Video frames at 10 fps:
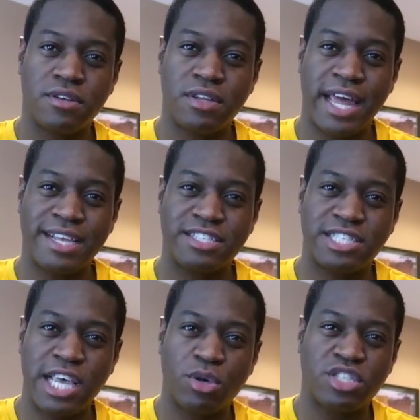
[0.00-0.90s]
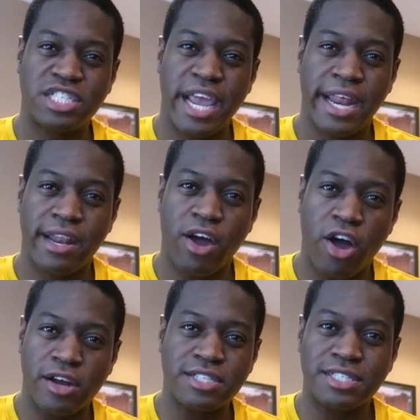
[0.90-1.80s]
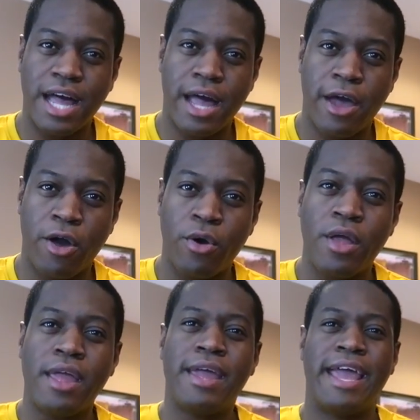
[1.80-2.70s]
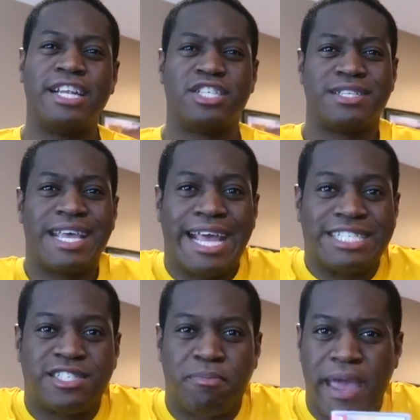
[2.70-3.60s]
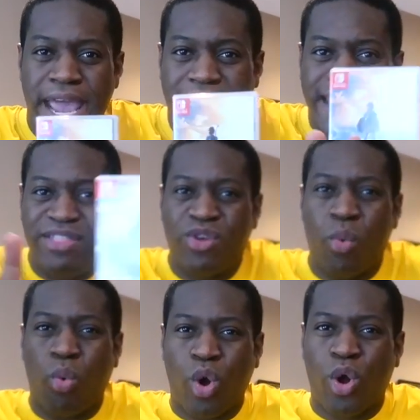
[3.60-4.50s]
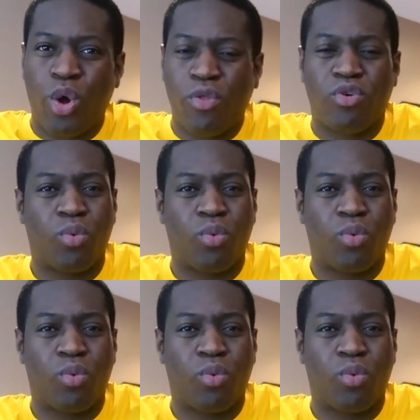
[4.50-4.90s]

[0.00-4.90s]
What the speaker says: like cel-shaded art style and just expanding the world.